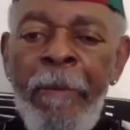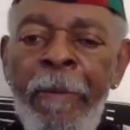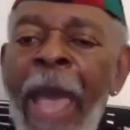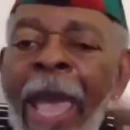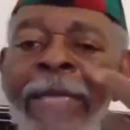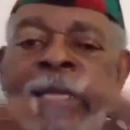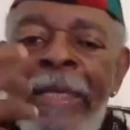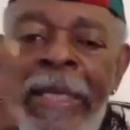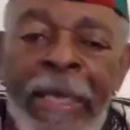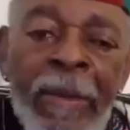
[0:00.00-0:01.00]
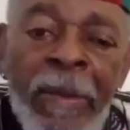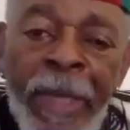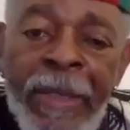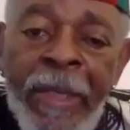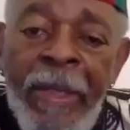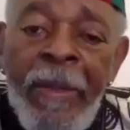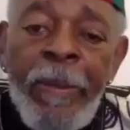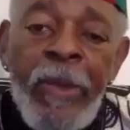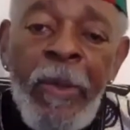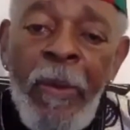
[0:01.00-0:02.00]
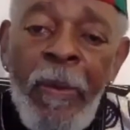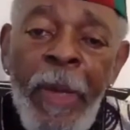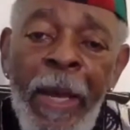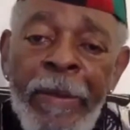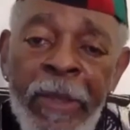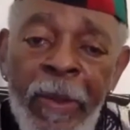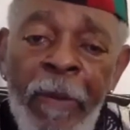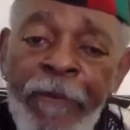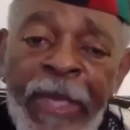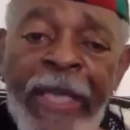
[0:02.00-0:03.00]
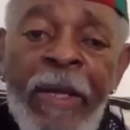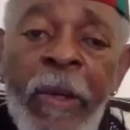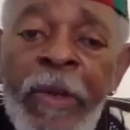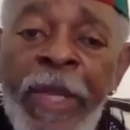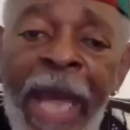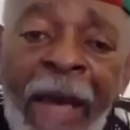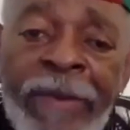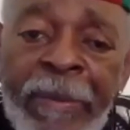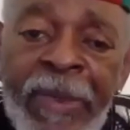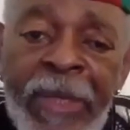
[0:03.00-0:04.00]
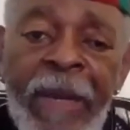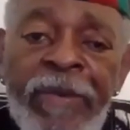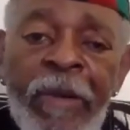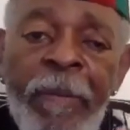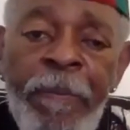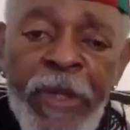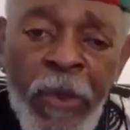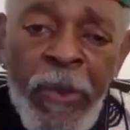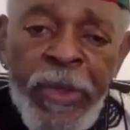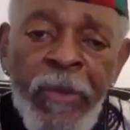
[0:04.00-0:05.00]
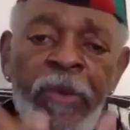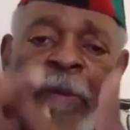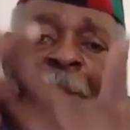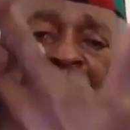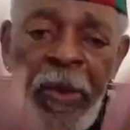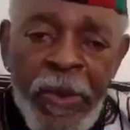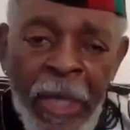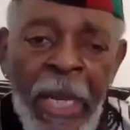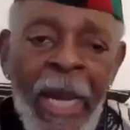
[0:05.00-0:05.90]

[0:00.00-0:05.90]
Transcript: had to deal with to feed, clothe, and house themselves, to produce and reproduce